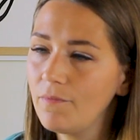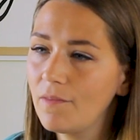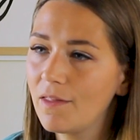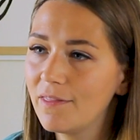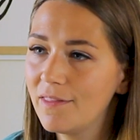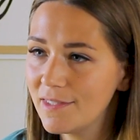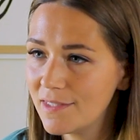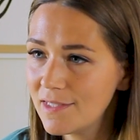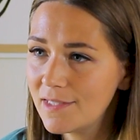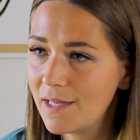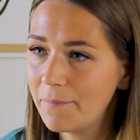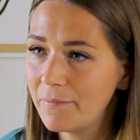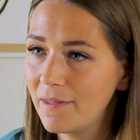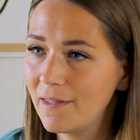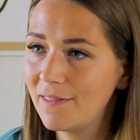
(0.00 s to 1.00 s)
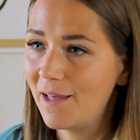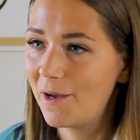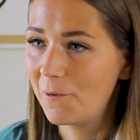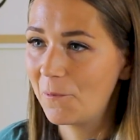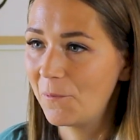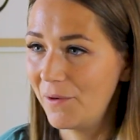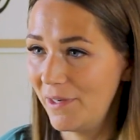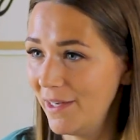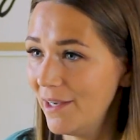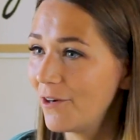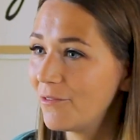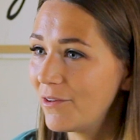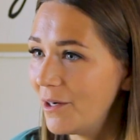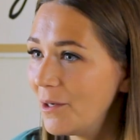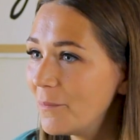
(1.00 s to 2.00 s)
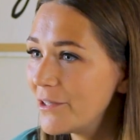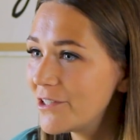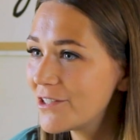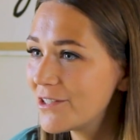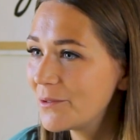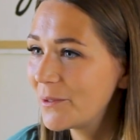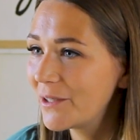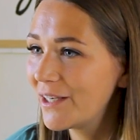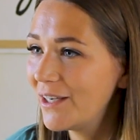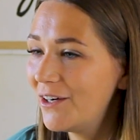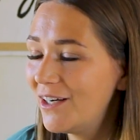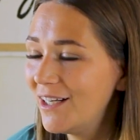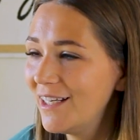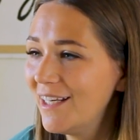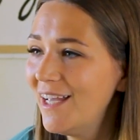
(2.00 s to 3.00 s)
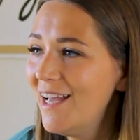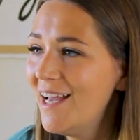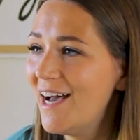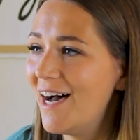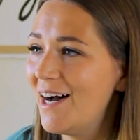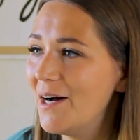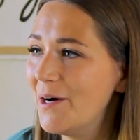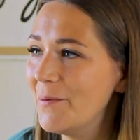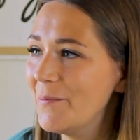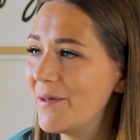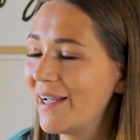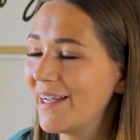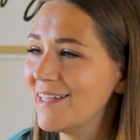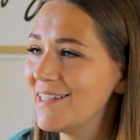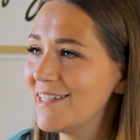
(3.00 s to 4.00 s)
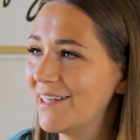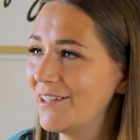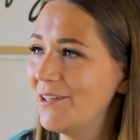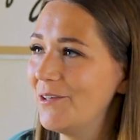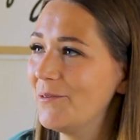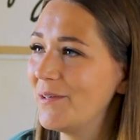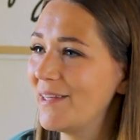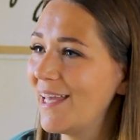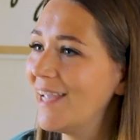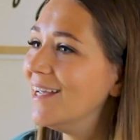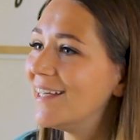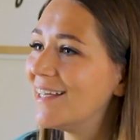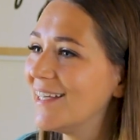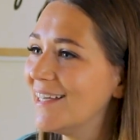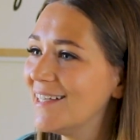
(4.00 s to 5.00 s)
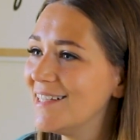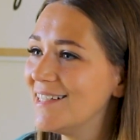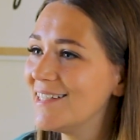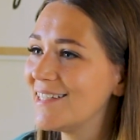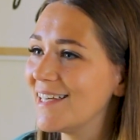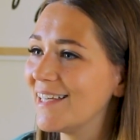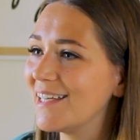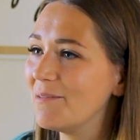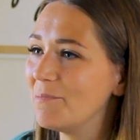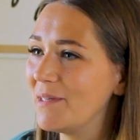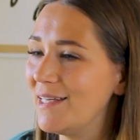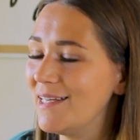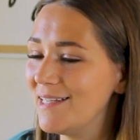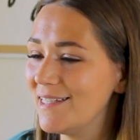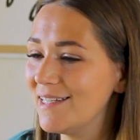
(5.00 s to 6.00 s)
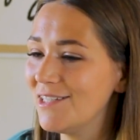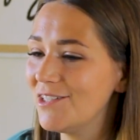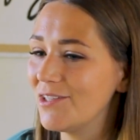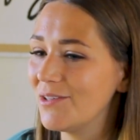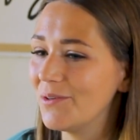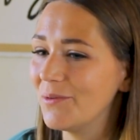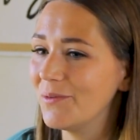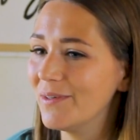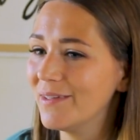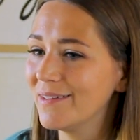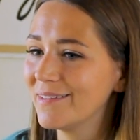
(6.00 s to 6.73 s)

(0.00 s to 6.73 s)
This is something that we are very much still working on. I can tell you with 8 kids, it can be easy to